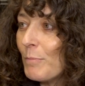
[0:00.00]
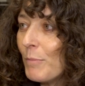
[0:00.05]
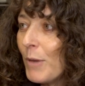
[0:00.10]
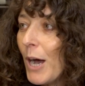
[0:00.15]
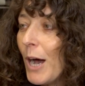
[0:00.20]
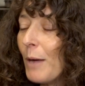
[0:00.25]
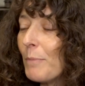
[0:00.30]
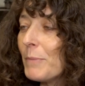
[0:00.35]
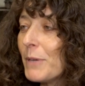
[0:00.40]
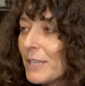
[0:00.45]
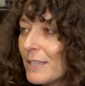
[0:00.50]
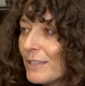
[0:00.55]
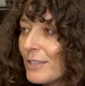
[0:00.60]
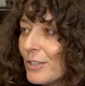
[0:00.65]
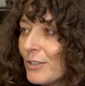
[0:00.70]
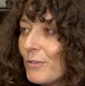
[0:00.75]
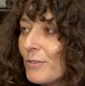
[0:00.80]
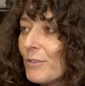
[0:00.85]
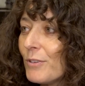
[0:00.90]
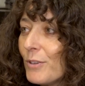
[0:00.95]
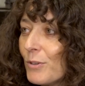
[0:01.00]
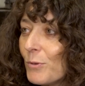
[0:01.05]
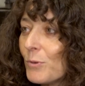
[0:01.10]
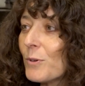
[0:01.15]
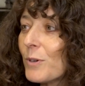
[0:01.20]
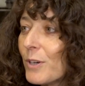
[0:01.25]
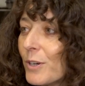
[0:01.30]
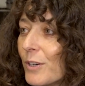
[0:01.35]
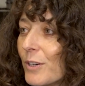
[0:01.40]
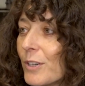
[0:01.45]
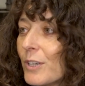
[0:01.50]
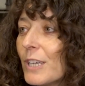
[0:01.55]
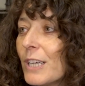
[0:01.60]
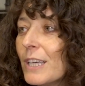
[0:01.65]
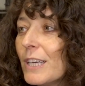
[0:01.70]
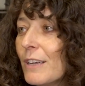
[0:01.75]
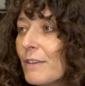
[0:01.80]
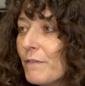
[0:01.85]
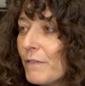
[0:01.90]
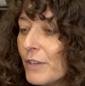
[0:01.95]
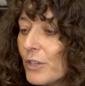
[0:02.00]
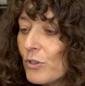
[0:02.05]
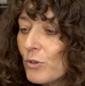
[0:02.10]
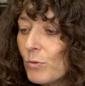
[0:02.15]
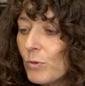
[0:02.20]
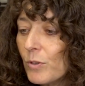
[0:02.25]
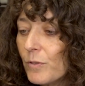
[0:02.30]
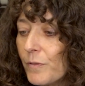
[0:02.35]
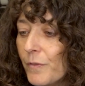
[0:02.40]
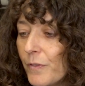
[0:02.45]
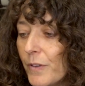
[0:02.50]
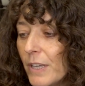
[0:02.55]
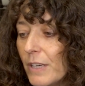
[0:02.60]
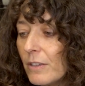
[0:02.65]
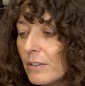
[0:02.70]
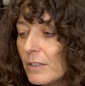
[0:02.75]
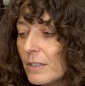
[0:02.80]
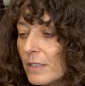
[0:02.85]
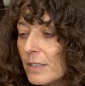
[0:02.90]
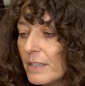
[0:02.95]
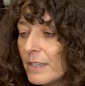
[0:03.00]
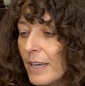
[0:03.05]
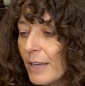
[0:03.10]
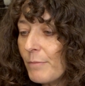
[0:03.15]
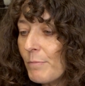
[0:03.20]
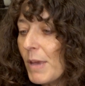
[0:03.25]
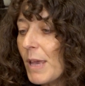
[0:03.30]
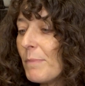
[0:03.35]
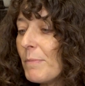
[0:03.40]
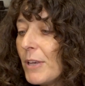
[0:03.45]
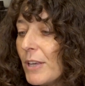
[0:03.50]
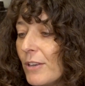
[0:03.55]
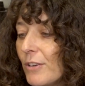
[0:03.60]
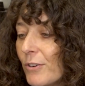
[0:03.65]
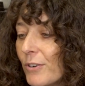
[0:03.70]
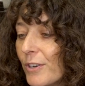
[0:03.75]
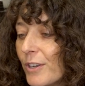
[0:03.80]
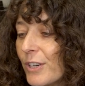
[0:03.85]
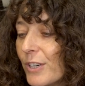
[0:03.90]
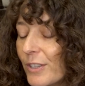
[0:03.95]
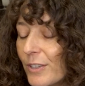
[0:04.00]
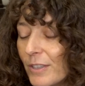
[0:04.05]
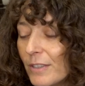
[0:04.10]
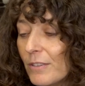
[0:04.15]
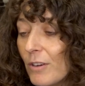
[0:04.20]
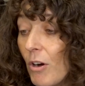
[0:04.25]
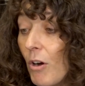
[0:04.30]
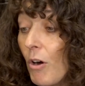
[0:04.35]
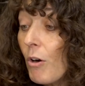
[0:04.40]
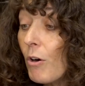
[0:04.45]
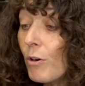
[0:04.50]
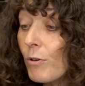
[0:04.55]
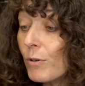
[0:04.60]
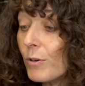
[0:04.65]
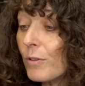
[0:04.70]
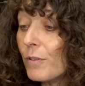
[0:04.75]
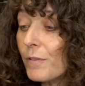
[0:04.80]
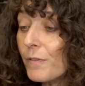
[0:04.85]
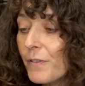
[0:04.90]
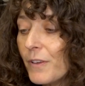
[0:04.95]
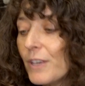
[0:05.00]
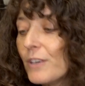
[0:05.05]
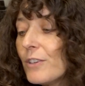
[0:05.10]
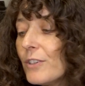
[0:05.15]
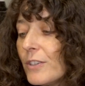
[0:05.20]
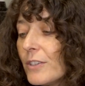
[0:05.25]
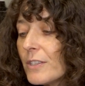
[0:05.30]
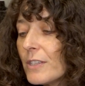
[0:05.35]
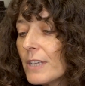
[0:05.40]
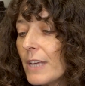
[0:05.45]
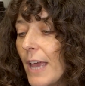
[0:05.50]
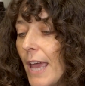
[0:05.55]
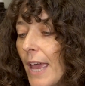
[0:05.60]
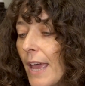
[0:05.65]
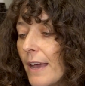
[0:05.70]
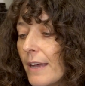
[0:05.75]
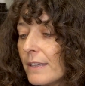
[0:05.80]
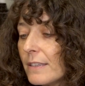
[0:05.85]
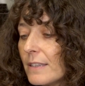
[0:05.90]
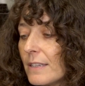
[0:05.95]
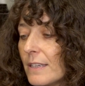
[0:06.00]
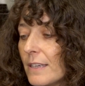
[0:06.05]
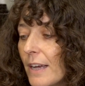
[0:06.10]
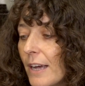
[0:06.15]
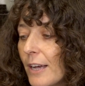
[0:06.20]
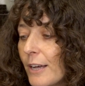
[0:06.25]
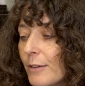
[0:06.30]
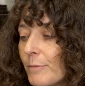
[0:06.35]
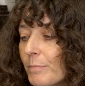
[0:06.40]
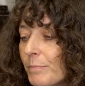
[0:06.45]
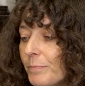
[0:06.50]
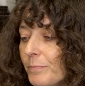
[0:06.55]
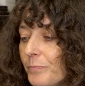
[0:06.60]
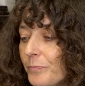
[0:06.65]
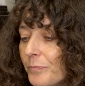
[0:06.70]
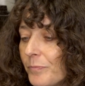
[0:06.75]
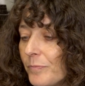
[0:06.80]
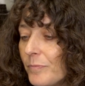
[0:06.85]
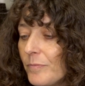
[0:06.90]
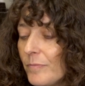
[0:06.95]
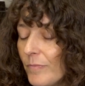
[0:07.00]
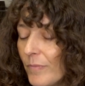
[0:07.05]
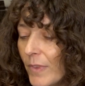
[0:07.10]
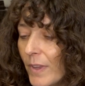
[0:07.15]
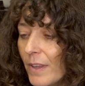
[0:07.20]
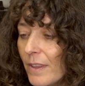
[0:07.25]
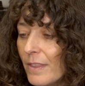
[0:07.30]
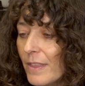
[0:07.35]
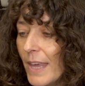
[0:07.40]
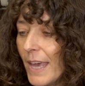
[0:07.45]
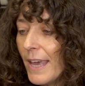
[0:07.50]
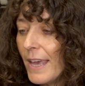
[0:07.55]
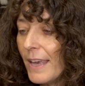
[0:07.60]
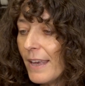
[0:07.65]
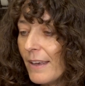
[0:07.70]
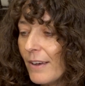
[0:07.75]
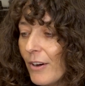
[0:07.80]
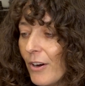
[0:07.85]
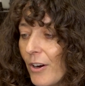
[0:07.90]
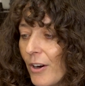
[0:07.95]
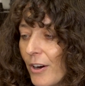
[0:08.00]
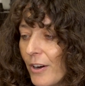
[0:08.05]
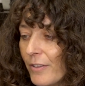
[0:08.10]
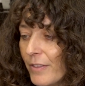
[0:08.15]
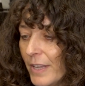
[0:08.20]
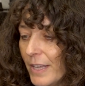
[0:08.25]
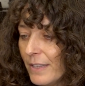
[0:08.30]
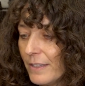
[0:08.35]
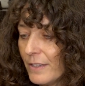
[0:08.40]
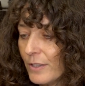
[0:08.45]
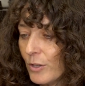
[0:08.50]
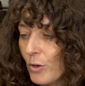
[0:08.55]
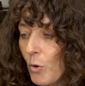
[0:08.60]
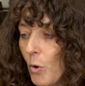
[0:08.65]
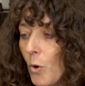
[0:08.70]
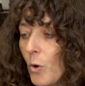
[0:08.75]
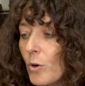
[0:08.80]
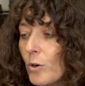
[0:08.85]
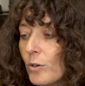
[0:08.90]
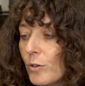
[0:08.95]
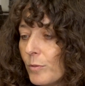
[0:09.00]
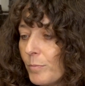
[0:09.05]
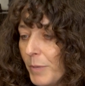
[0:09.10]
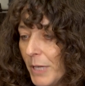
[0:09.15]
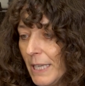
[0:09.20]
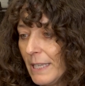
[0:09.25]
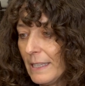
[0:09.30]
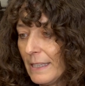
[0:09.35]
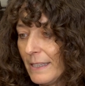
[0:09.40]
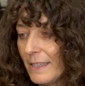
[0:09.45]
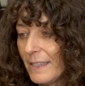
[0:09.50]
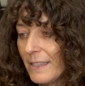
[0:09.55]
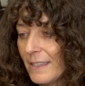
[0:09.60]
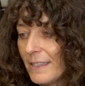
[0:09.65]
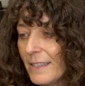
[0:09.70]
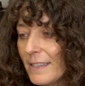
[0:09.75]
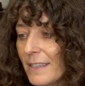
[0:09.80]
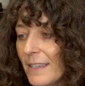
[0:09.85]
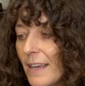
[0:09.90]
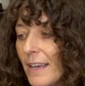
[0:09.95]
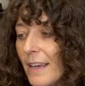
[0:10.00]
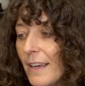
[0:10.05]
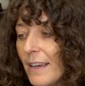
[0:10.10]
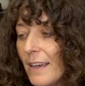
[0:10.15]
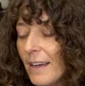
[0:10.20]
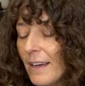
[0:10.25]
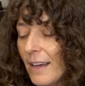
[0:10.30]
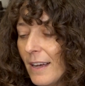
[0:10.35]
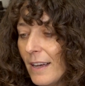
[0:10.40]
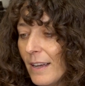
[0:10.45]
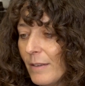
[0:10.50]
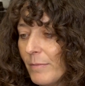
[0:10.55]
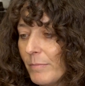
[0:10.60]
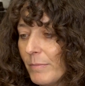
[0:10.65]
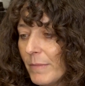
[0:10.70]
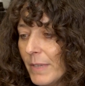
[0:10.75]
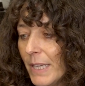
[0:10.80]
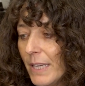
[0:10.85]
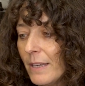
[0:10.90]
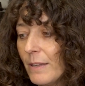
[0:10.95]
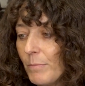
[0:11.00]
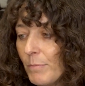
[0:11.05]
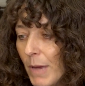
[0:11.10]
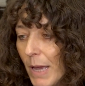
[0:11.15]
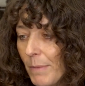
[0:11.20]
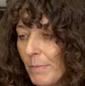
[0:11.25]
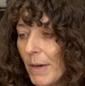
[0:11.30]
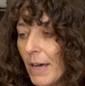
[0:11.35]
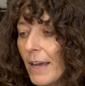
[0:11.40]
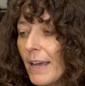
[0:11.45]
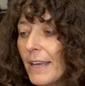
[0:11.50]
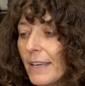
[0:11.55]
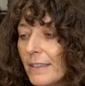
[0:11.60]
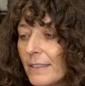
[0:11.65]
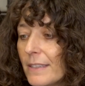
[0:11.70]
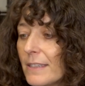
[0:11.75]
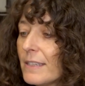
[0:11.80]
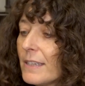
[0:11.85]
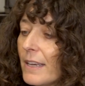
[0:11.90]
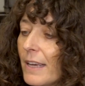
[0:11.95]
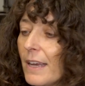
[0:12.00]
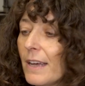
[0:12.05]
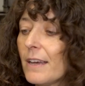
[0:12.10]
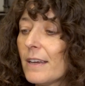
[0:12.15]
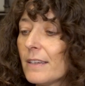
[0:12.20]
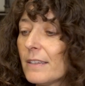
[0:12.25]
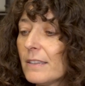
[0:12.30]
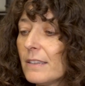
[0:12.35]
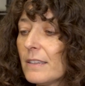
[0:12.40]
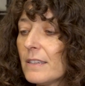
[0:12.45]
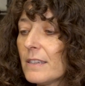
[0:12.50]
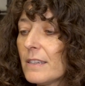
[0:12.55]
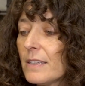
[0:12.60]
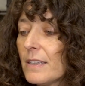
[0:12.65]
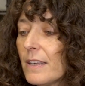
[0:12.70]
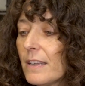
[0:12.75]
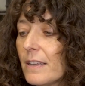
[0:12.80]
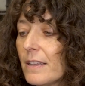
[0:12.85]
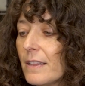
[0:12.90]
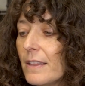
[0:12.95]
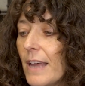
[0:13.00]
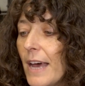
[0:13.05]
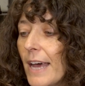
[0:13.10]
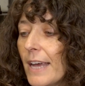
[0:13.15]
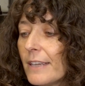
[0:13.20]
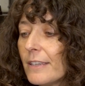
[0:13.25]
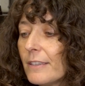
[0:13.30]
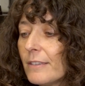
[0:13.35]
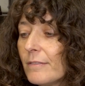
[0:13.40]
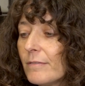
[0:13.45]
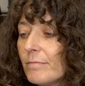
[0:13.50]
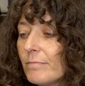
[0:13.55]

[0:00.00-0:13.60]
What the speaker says: pop into your visual field and maybe your aural field, and they are these choral pieces in my mind, and that